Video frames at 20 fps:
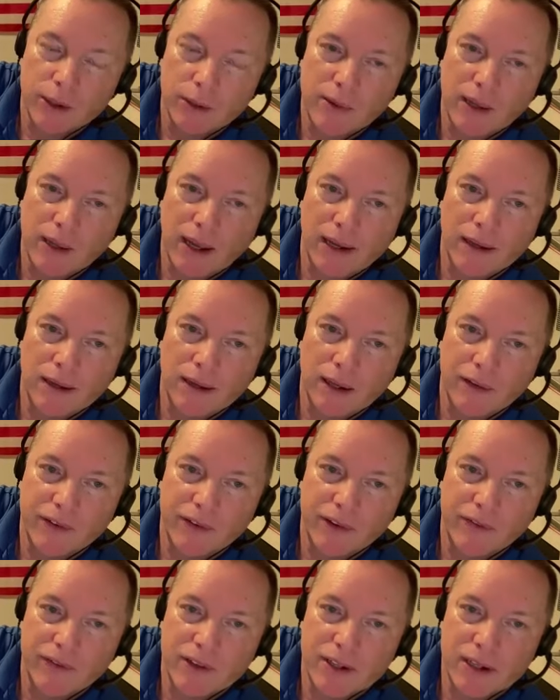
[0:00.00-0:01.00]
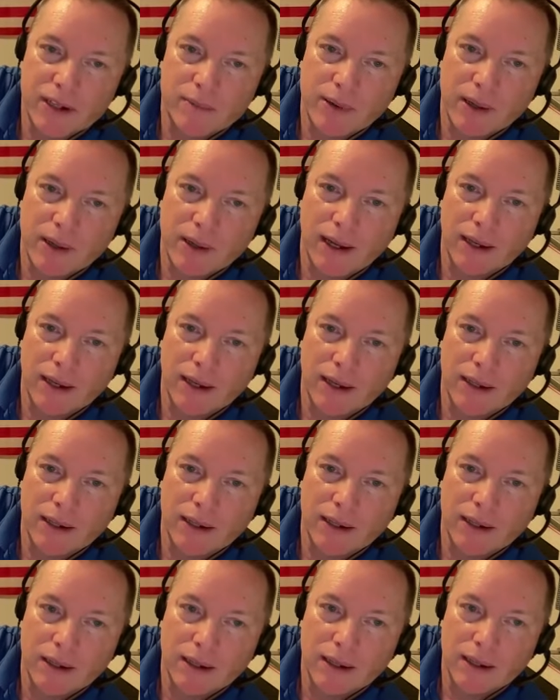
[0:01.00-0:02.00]
F-15 pilot,
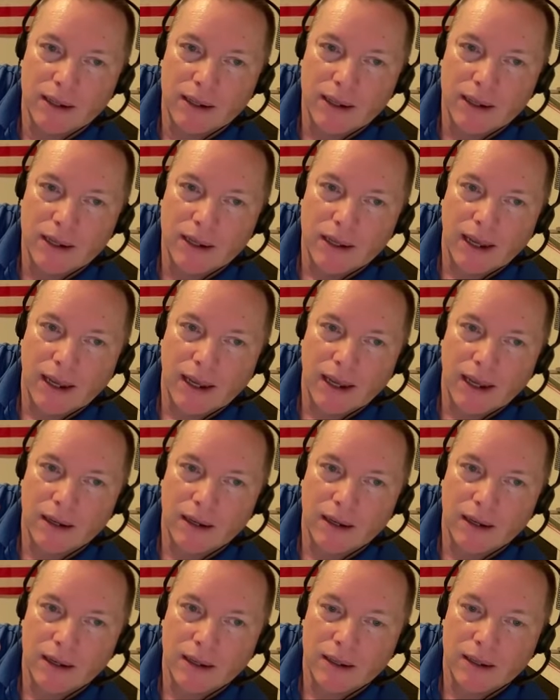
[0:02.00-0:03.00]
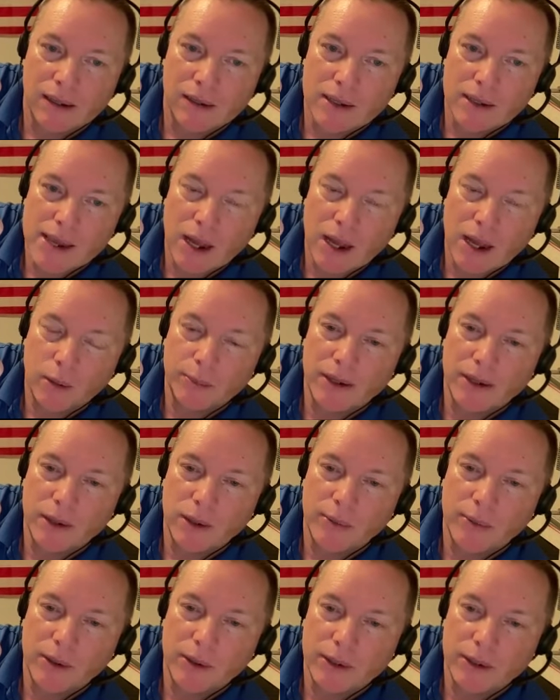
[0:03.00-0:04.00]
and he helped me a little bit with the
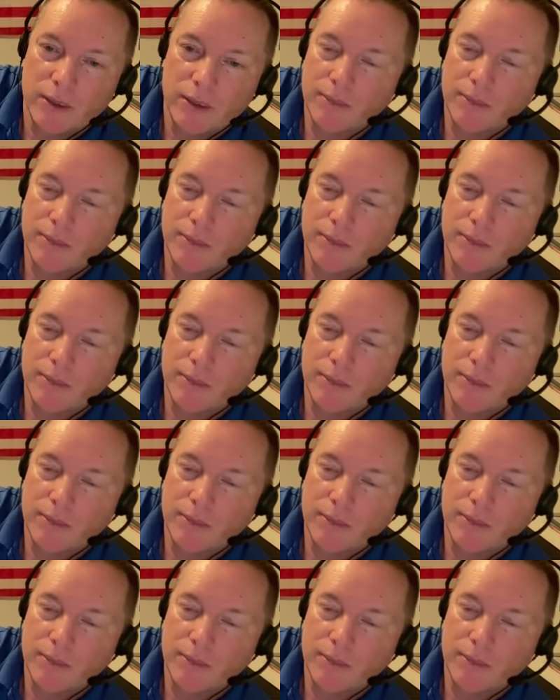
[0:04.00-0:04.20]
book.